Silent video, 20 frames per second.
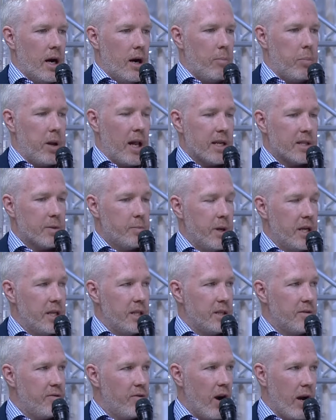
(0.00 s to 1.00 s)
Plus
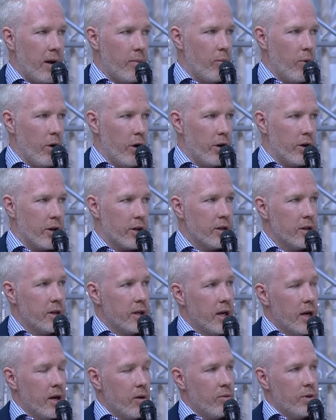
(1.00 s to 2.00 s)
Peace framework,
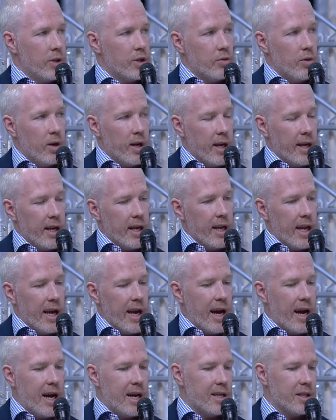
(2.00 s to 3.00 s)
which really
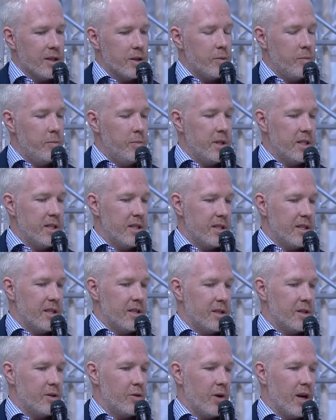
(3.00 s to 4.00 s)
allows
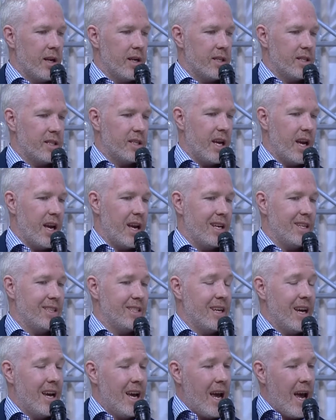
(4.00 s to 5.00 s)
businesses to understand
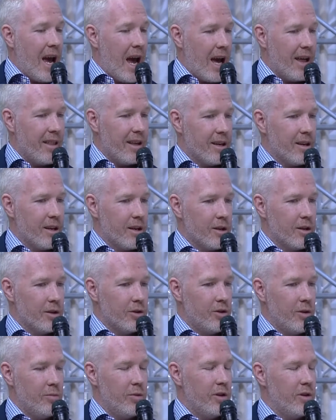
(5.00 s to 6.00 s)
how they can
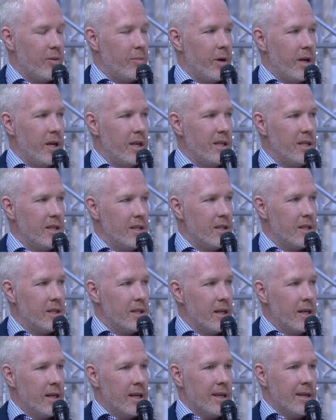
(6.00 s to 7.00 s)
contribute to peace,
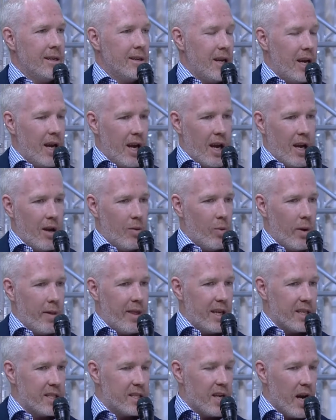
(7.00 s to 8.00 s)
and when
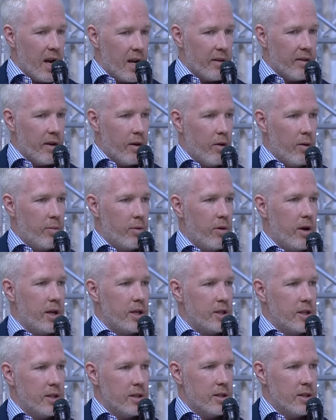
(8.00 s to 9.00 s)
they're starting their
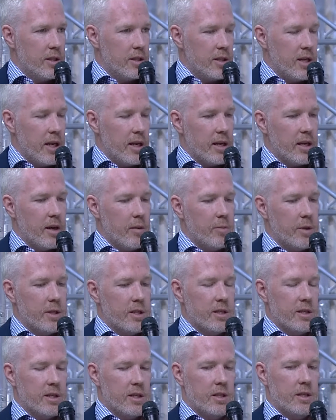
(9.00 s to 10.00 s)
operations and setting up
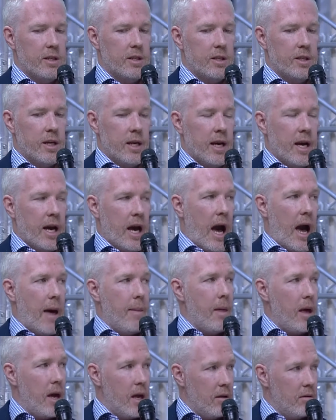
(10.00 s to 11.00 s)
businesses, and
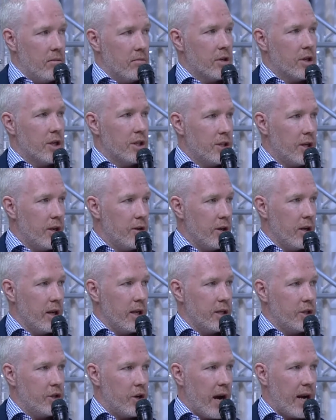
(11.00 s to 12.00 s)
then continually
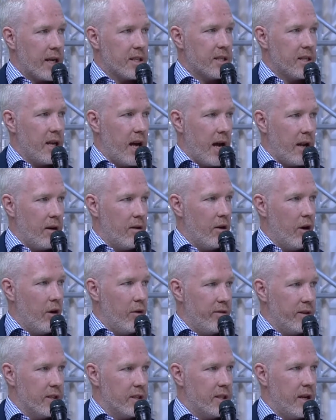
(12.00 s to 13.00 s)
tracks that
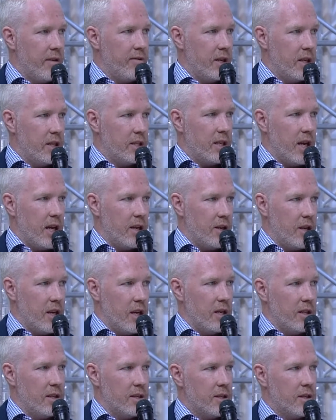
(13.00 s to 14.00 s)
over 7 to 10
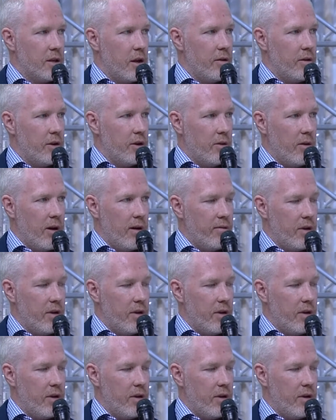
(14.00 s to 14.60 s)
years so that you have